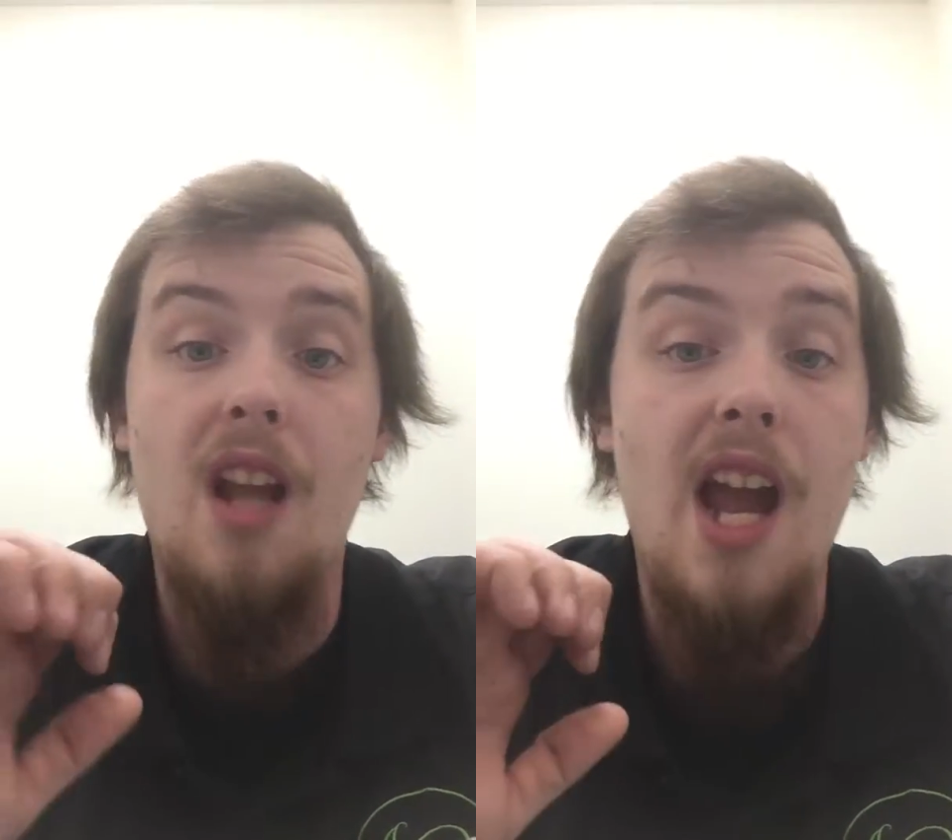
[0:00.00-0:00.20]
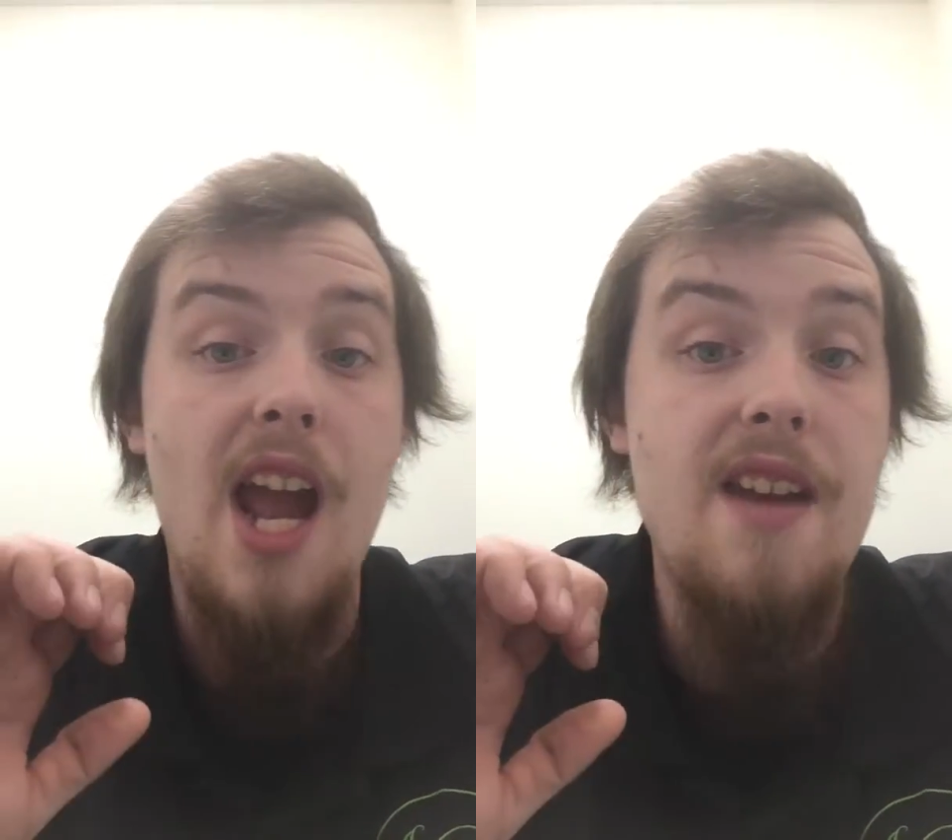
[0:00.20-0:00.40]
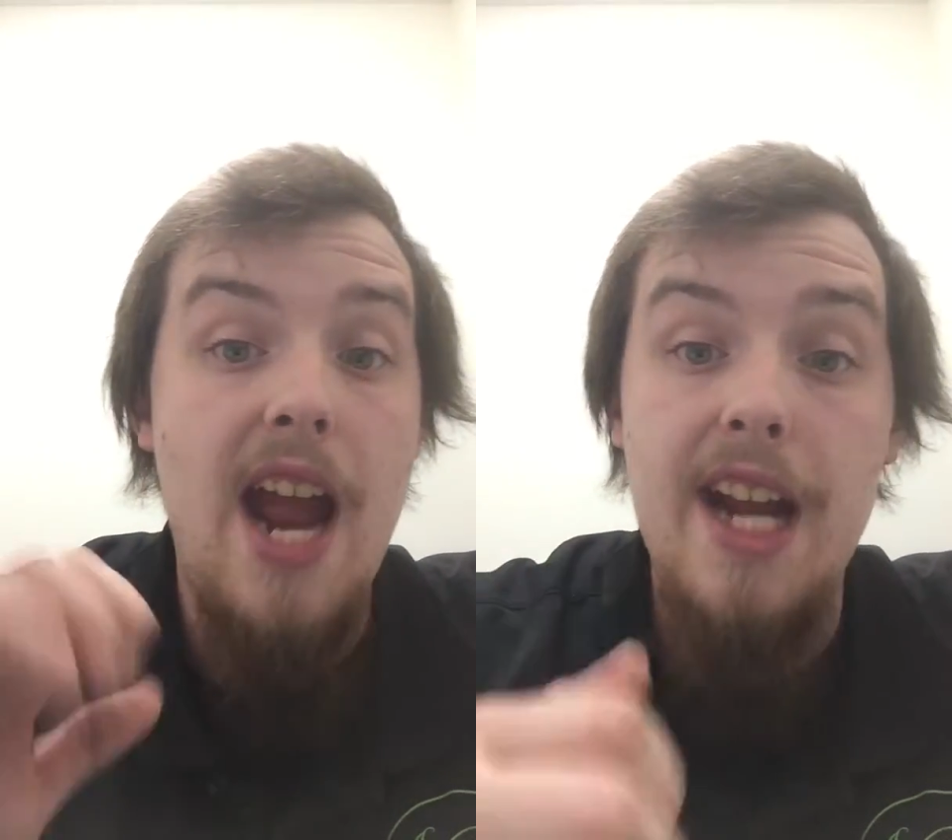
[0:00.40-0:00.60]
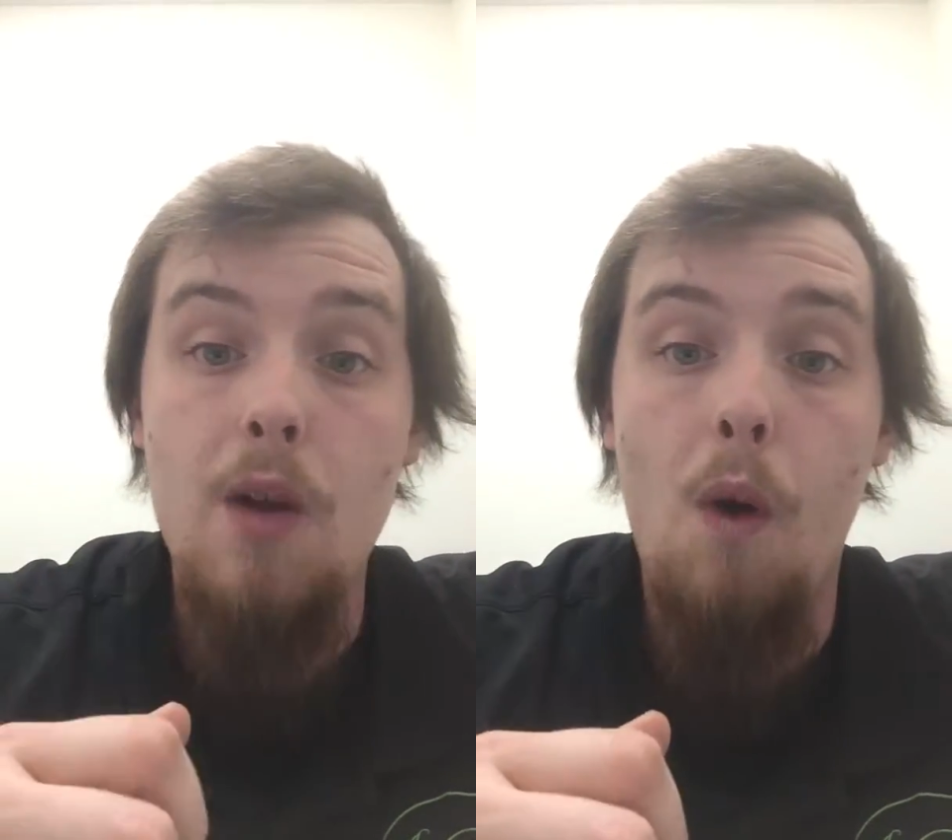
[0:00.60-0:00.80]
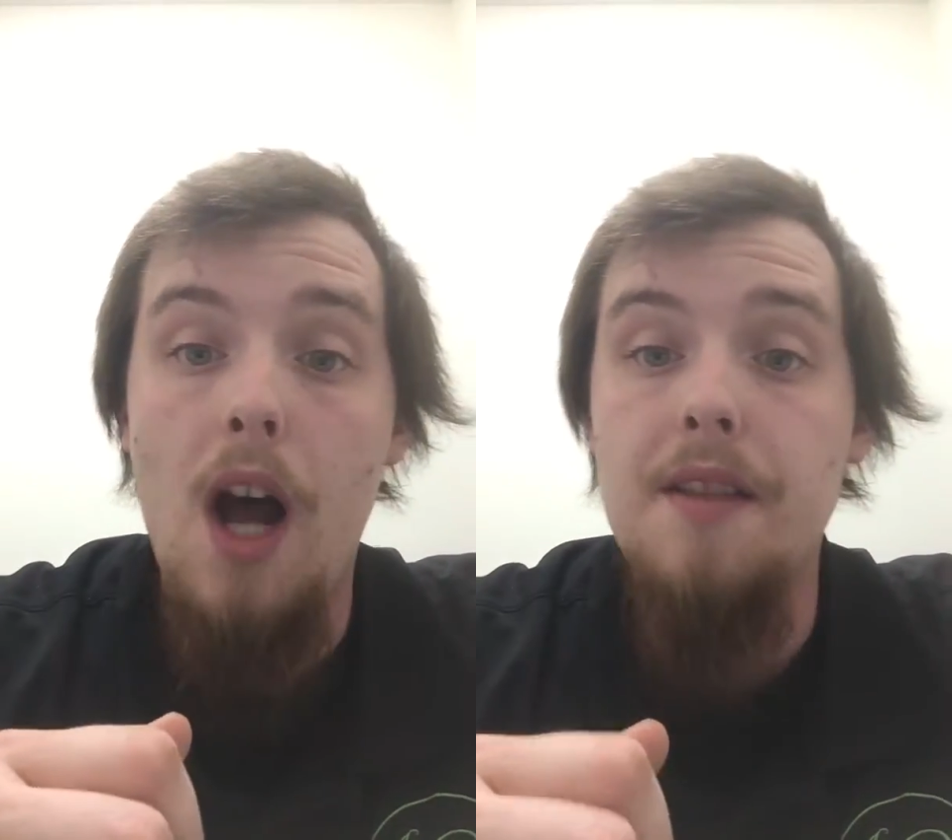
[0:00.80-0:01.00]
at 80
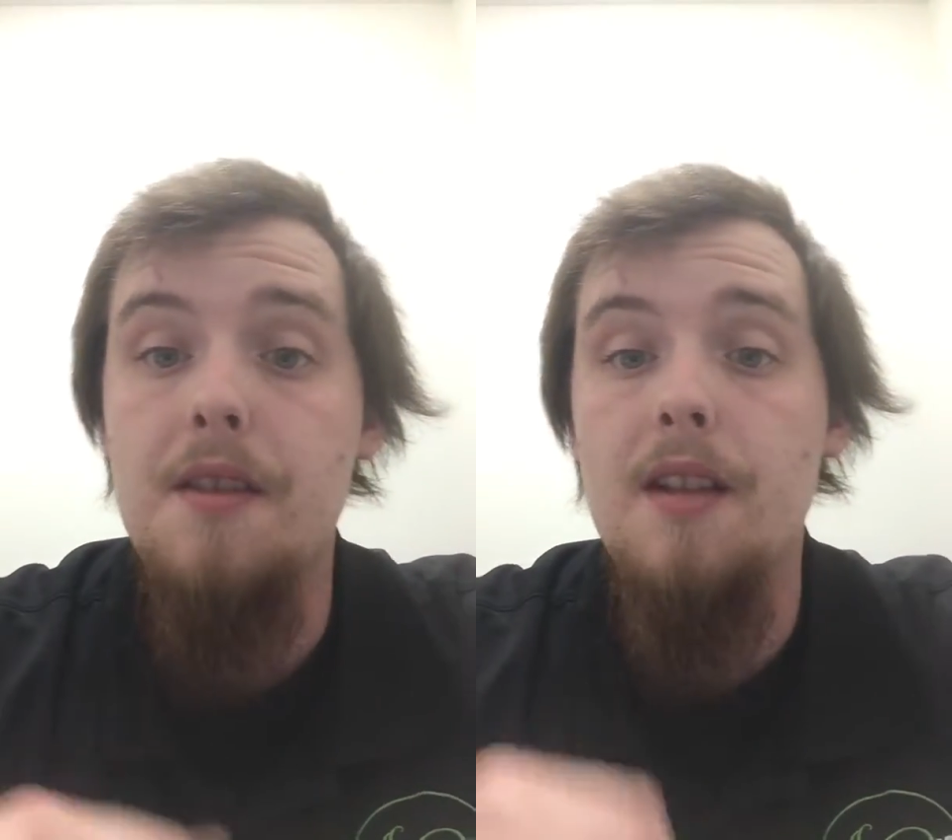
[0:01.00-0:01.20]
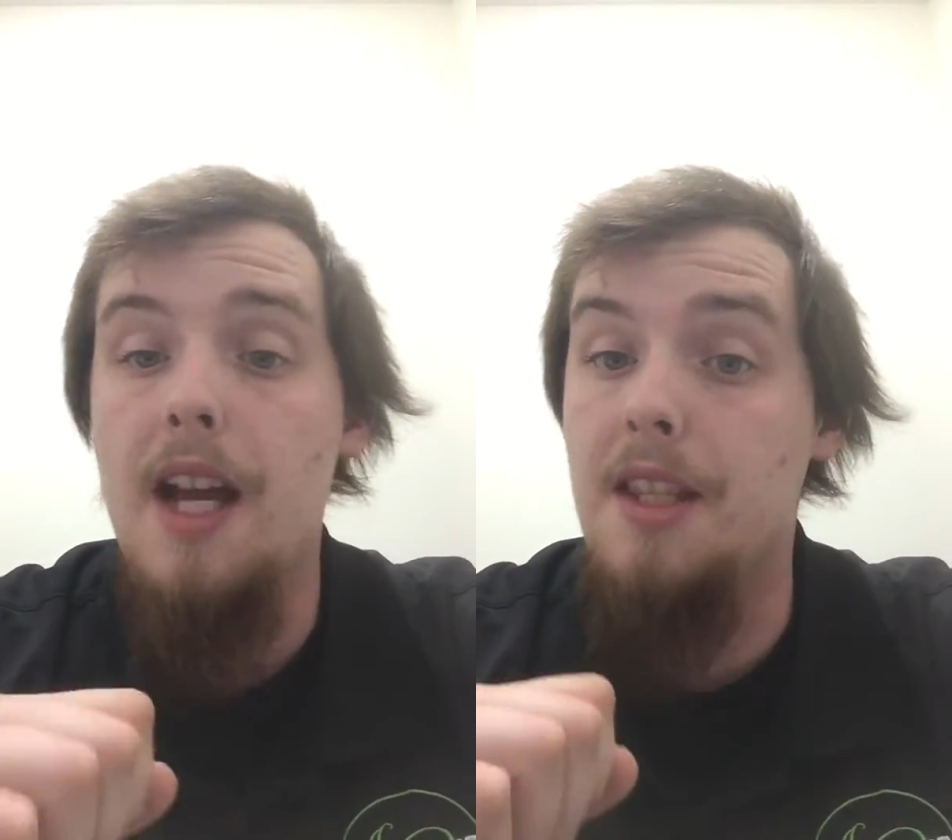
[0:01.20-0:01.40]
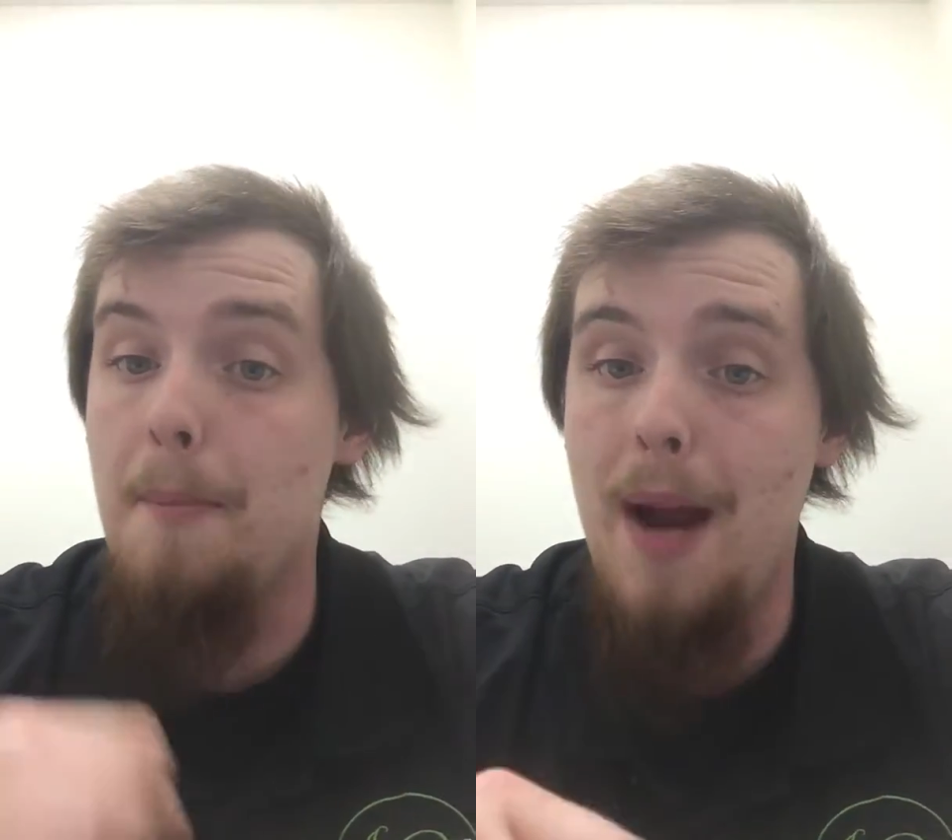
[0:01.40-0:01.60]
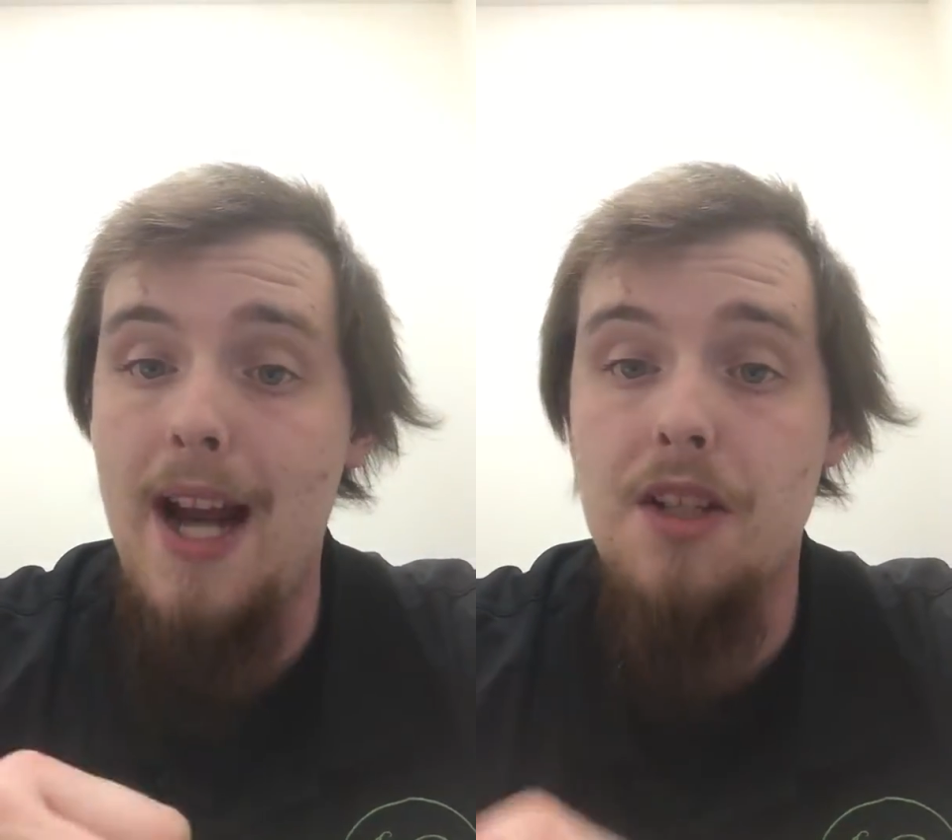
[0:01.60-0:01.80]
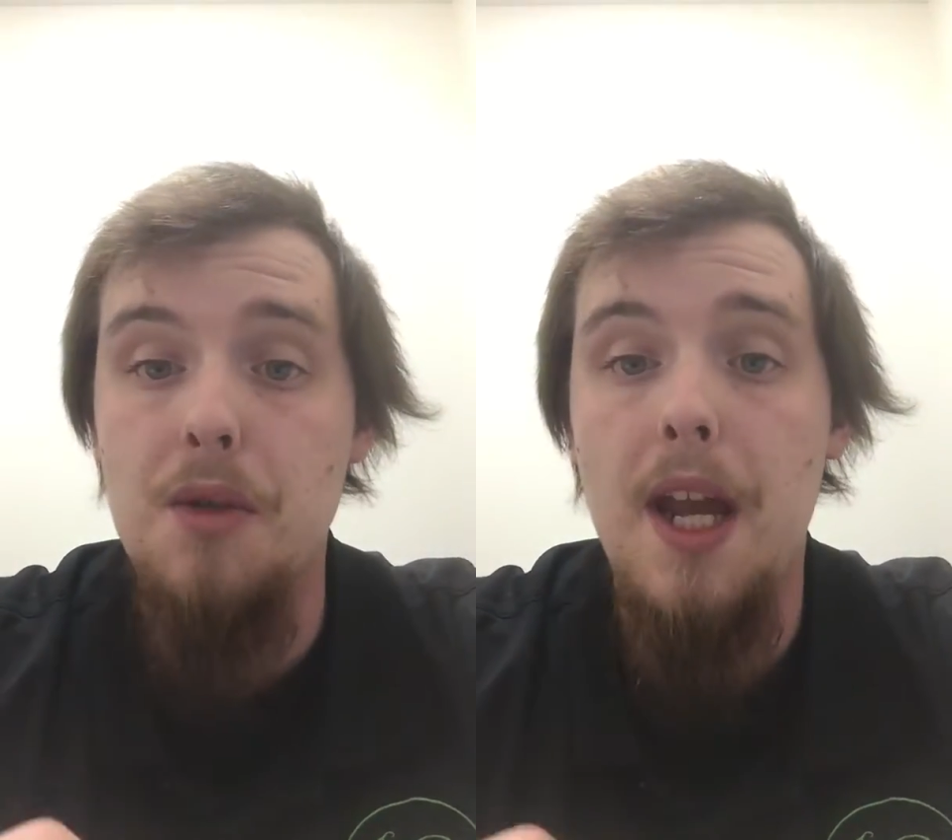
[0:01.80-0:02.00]
watts at the
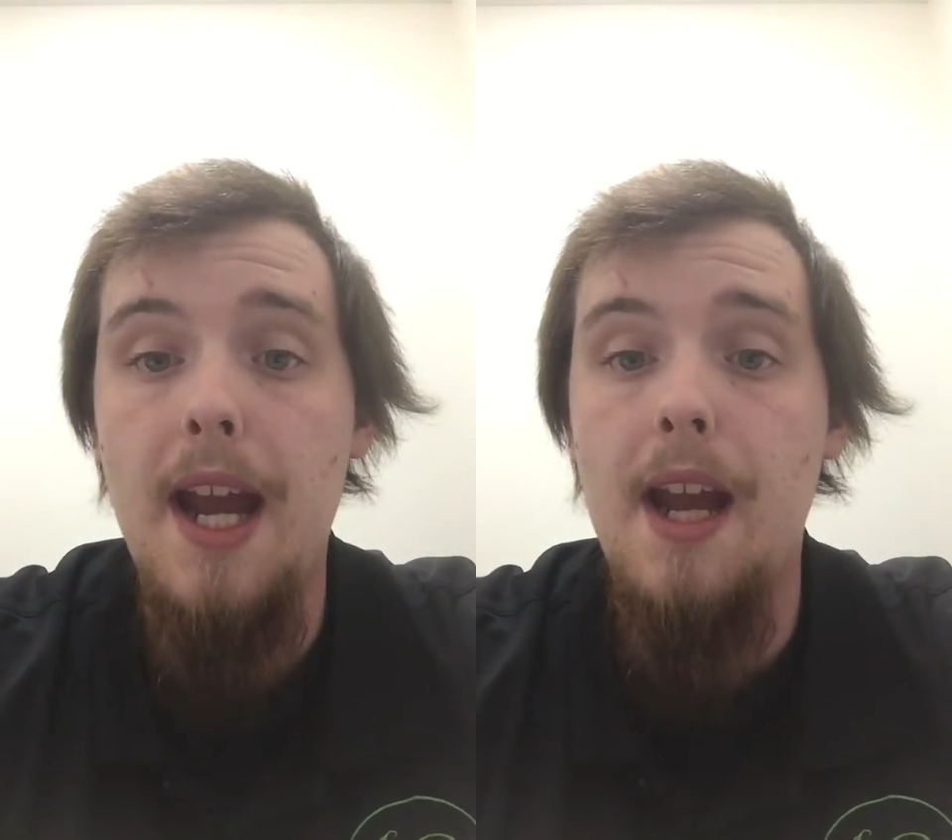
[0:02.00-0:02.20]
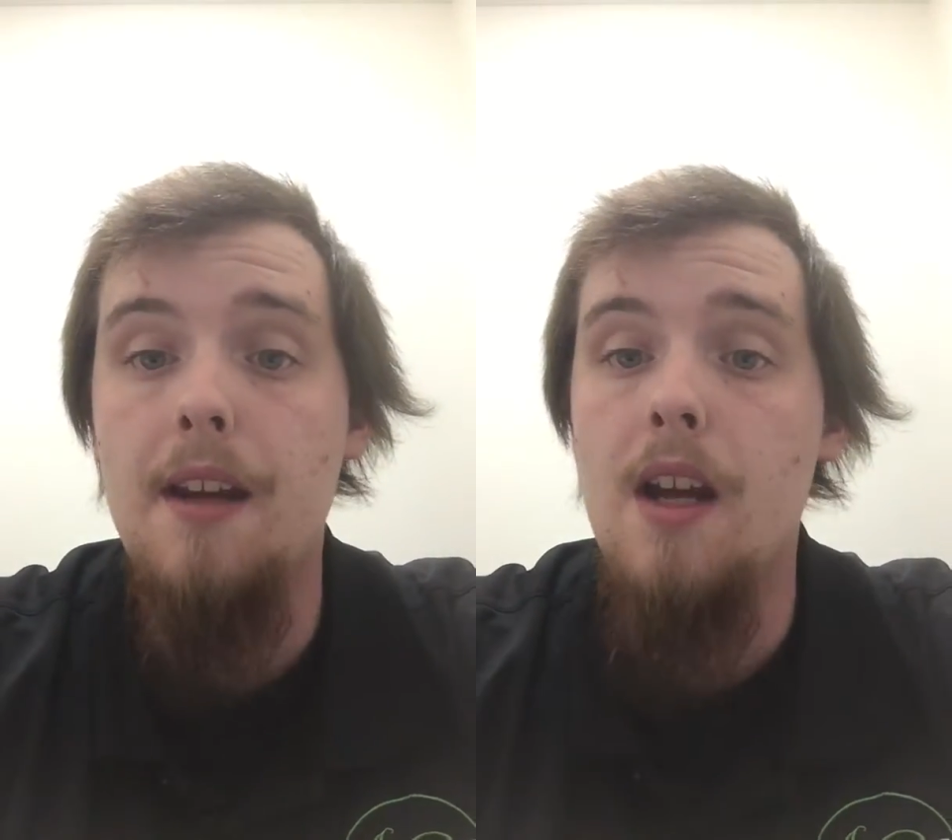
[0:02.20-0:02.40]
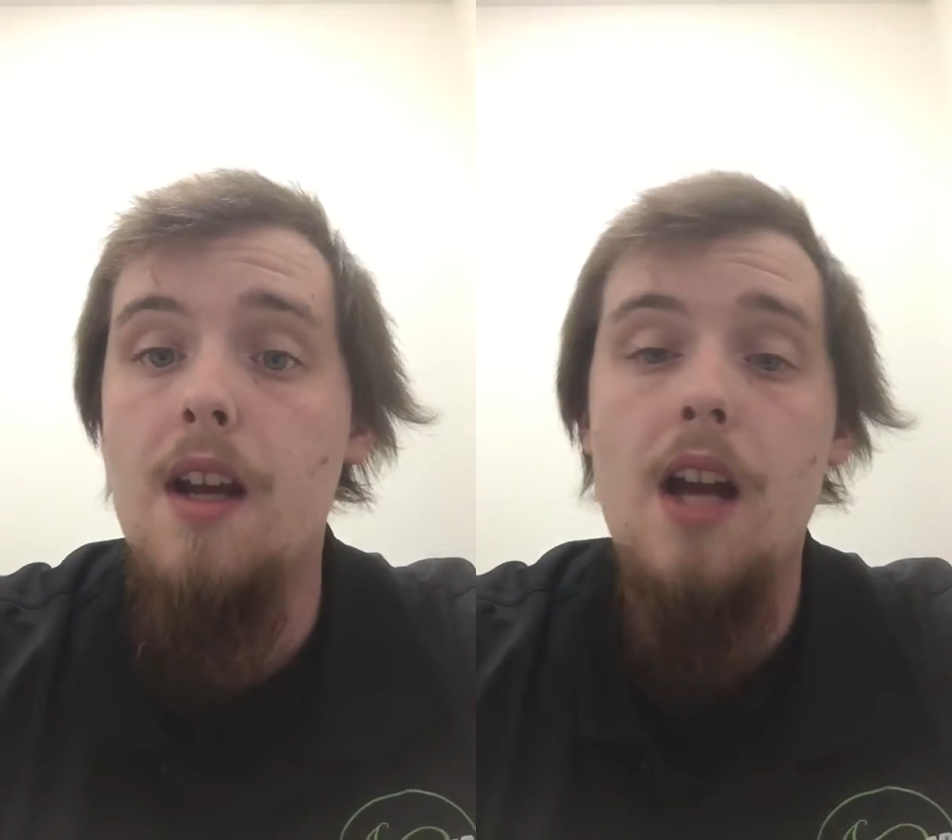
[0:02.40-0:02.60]
max, you can,